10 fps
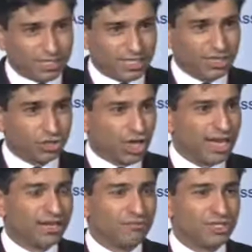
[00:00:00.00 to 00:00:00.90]
policy in
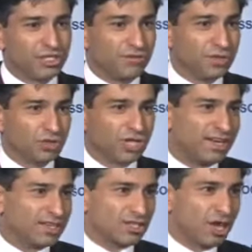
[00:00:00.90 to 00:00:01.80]
China, which even though
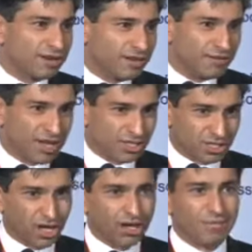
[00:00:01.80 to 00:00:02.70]
China is not an
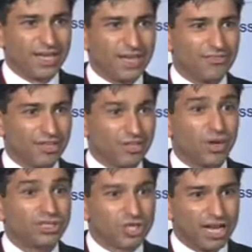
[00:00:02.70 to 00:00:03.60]
advanced economy, I think
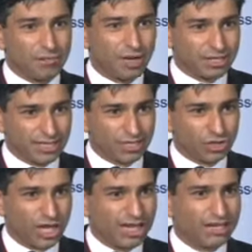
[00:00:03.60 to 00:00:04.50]
the one-child policy
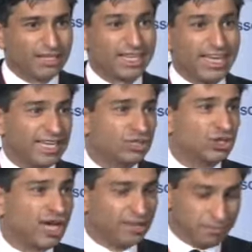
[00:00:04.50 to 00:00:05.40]
in China has
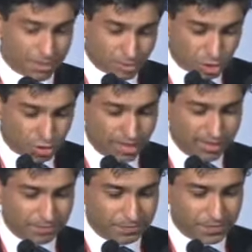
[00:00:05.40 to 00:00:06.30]
aged China
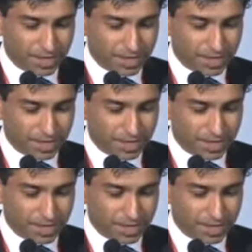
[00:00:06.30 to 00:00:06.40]
prematurely.